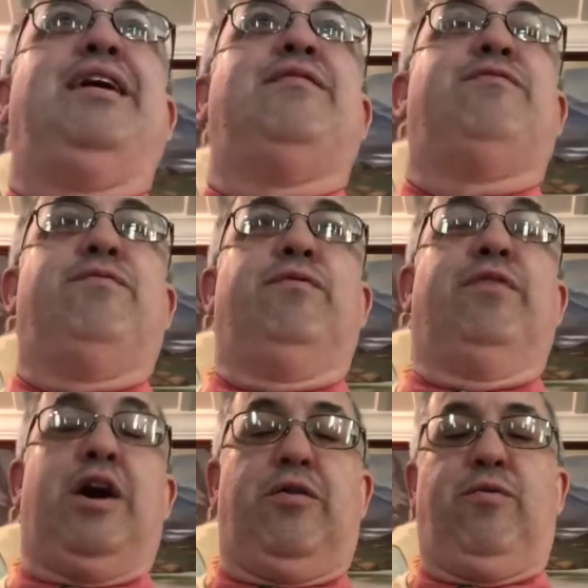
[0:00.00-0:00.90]
being
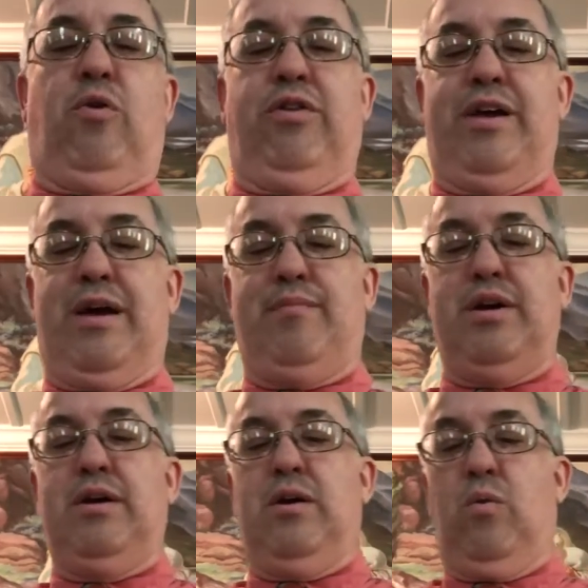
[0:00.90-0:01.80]
there for
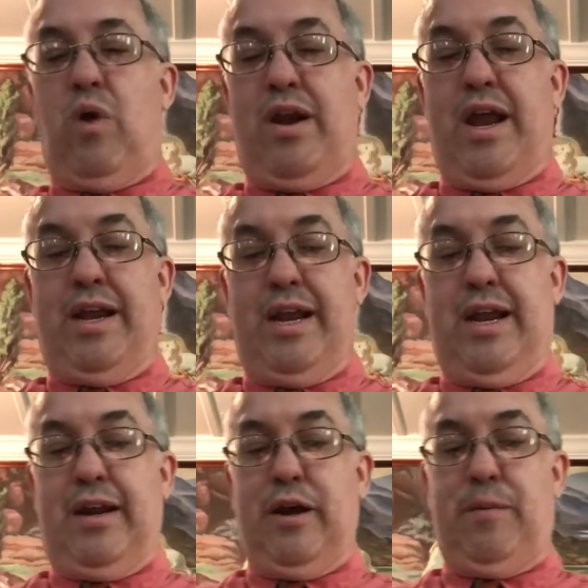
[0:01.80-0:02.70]
them when they
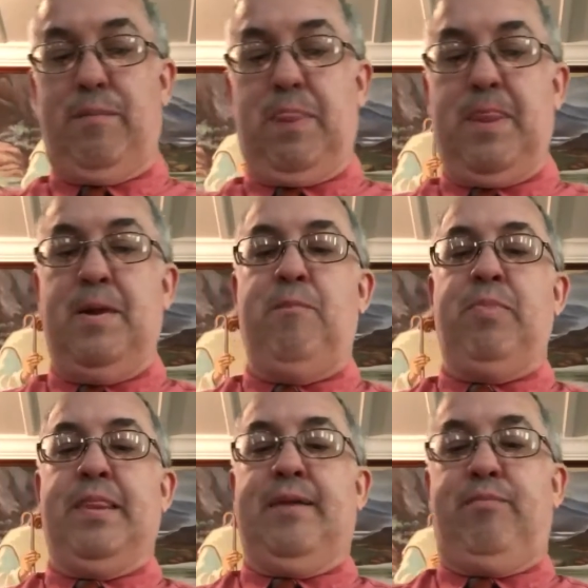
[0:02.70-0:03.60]
need it.
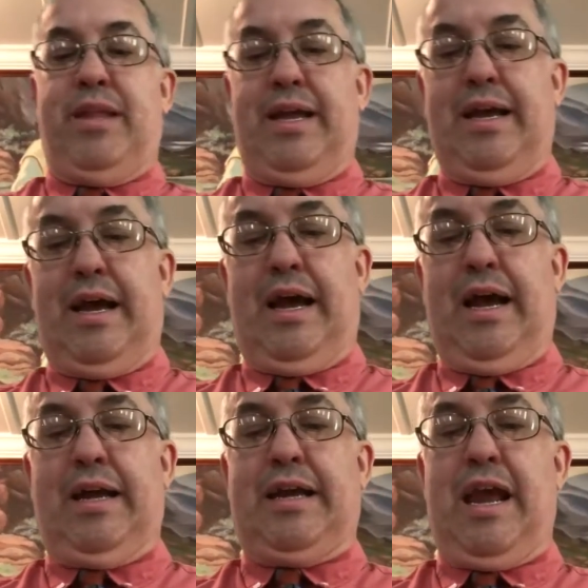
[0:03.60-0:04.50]

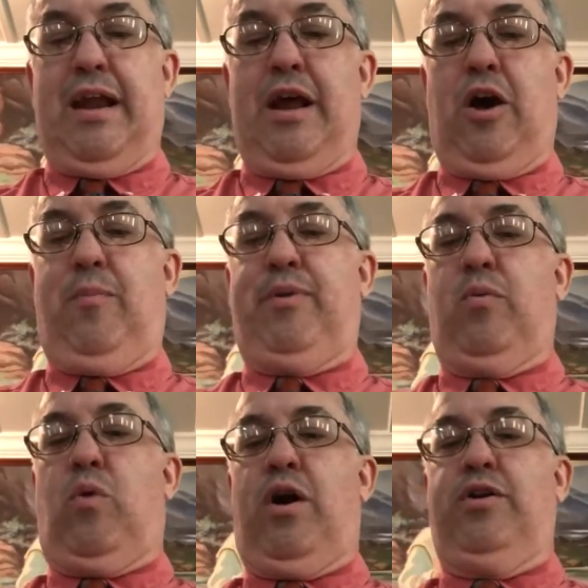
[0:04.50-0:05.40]
I can't help
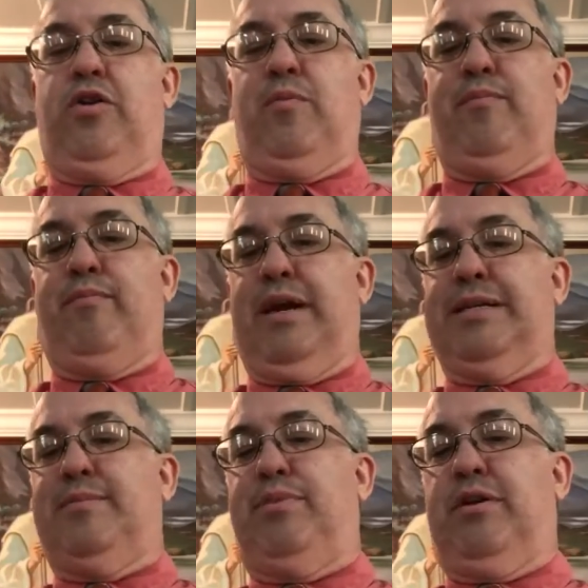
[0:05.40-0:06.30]
but wonder,
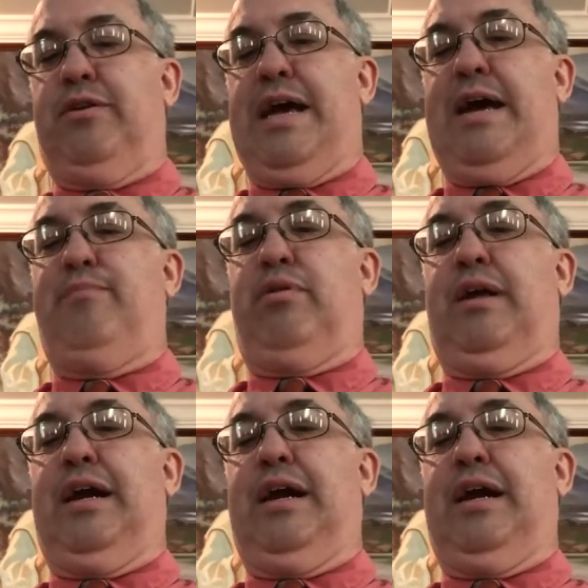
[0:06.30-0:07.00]
is Bildad